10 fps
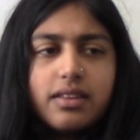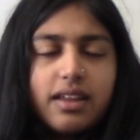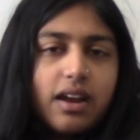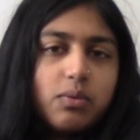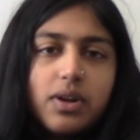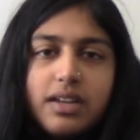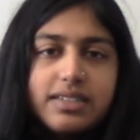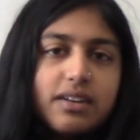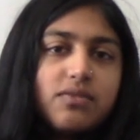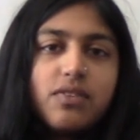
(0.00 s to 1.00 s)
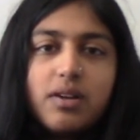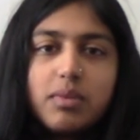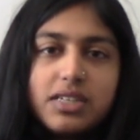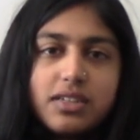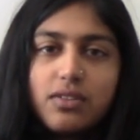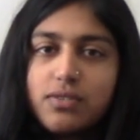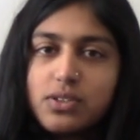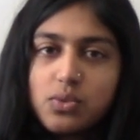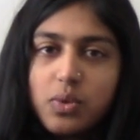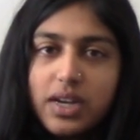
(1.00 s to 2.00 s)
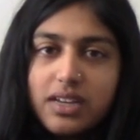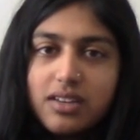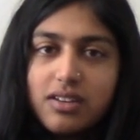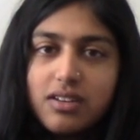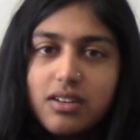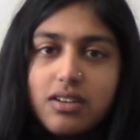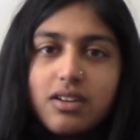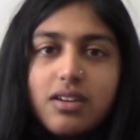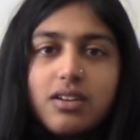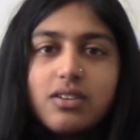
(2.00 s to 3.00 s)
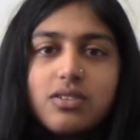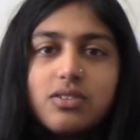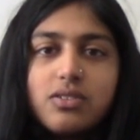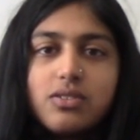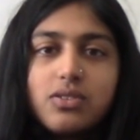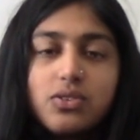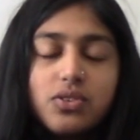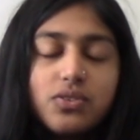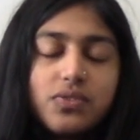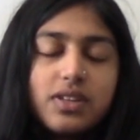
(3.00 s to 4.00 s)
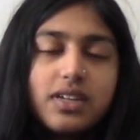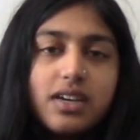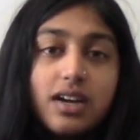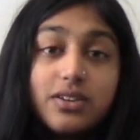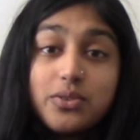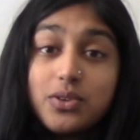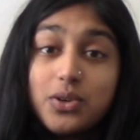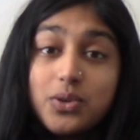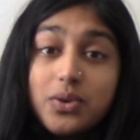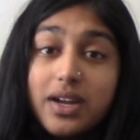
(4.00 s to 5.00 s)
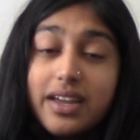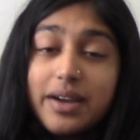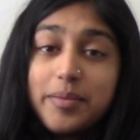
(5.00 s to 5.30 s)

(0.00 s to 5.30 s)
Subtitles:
that I would identify myself as white. So truthfully, I don't know who I am.